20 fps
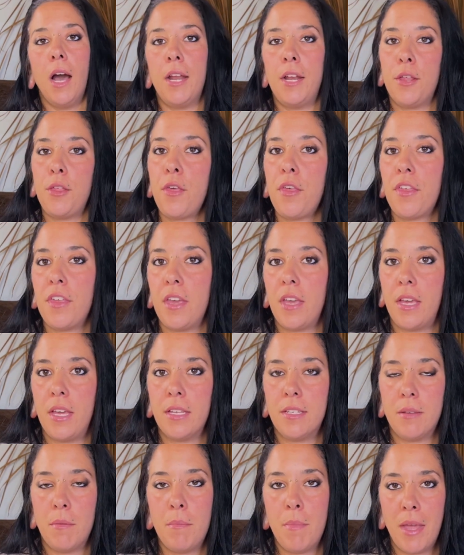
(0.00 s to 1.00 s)
Another thing
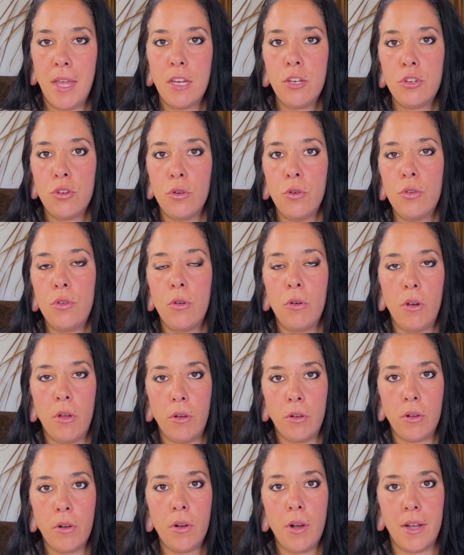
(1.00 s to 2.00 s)
is make sure your
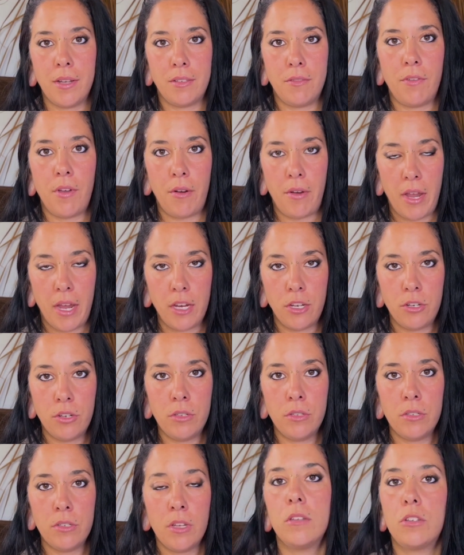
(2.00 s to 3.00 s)
logo has
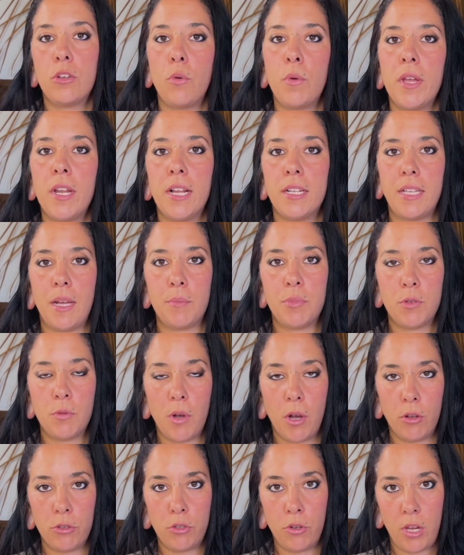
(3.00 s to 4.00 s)
variations so it adapts
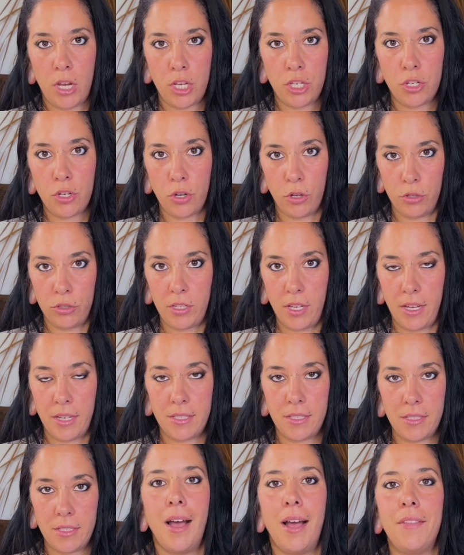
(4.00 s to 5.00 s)
well to each
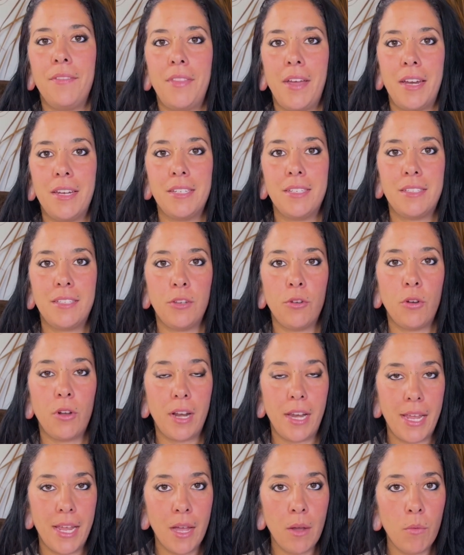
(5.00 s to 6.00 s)
context, and that is still
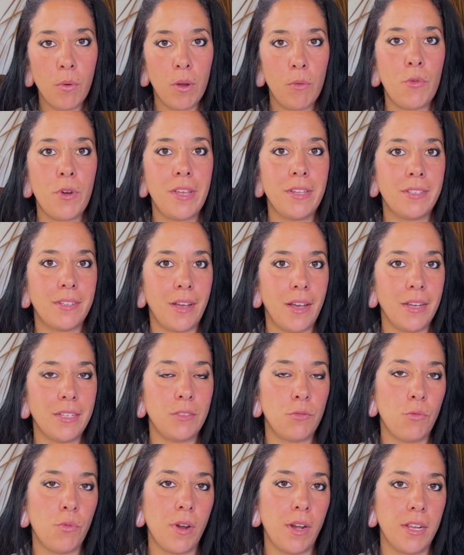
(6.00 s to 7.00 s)
clear when
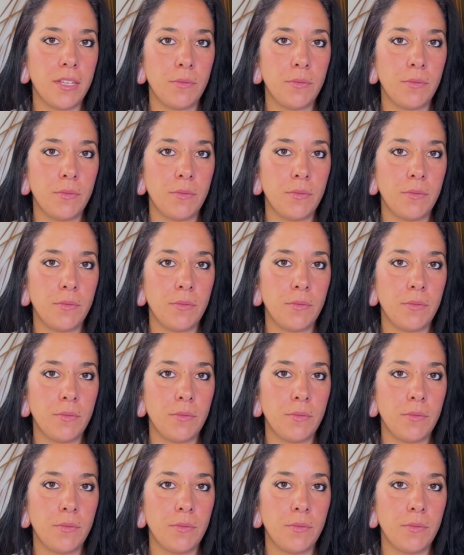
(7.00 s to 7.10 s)
resized really